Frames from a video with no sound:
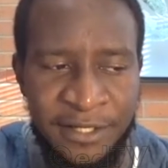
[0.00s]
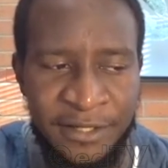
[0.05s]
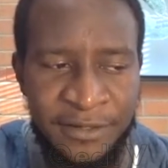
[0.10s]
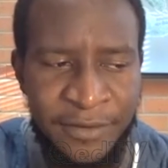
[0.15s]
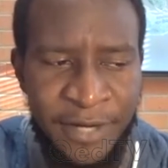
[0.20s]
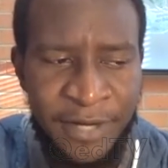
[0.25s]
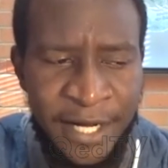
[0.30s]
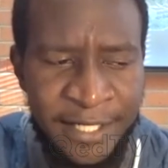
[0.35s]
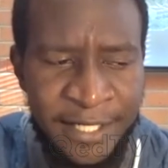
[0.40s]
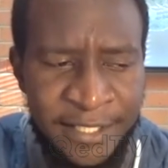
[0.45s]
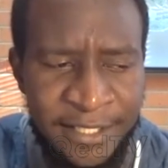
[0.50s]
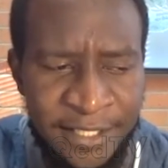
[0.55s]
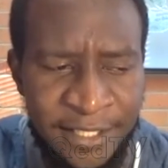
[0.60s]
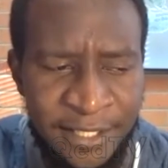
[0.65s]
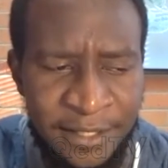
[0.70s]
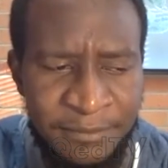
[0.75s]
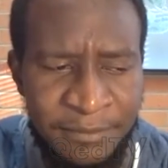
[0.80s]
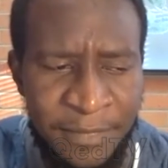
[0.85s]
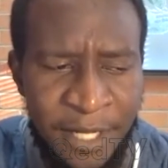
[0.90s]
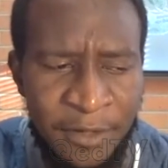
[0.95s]
right?
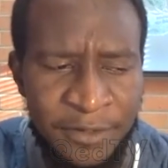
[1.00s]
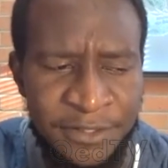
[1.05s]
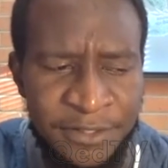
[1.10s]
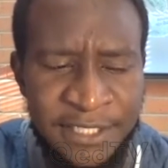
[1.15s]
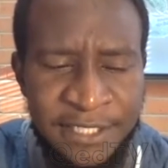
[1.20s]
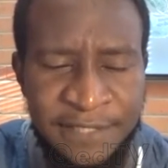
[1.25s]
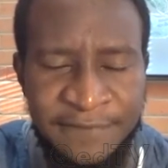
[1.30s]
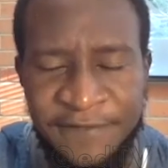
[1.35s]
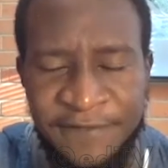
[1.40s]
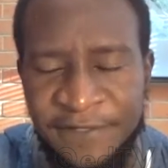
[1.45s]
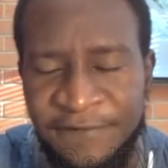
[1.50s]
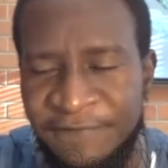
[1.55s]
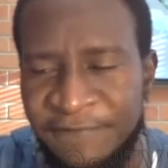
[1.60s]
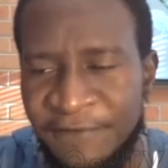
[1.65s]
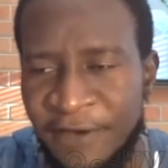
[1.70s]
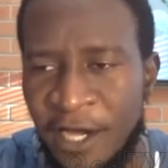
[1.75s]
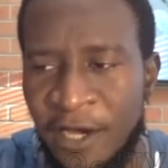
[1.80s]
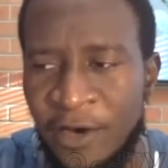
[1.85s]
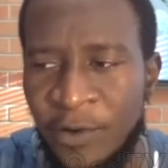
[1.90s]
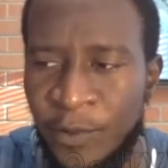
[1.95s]
I was living
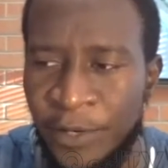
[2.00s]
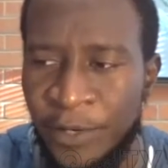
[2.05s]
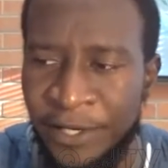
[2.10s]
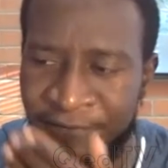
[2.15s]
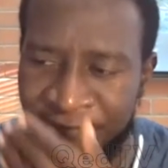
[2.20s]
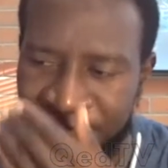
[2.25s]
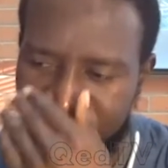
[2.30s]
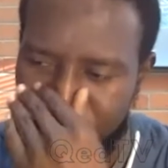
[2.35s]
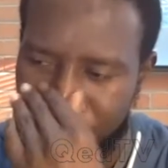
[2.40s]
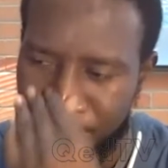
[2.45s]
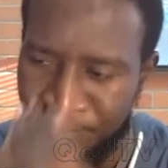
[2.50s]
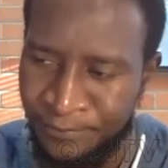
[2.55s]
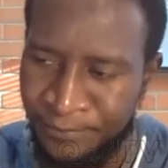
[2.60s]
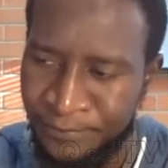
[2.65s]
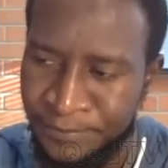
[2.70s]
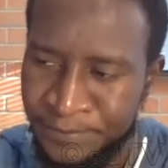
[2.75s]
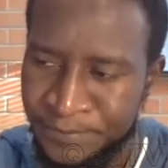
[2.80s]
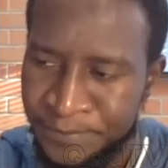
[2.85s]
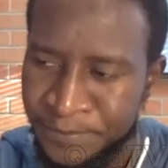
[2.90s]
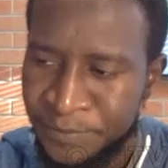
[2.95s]
far away from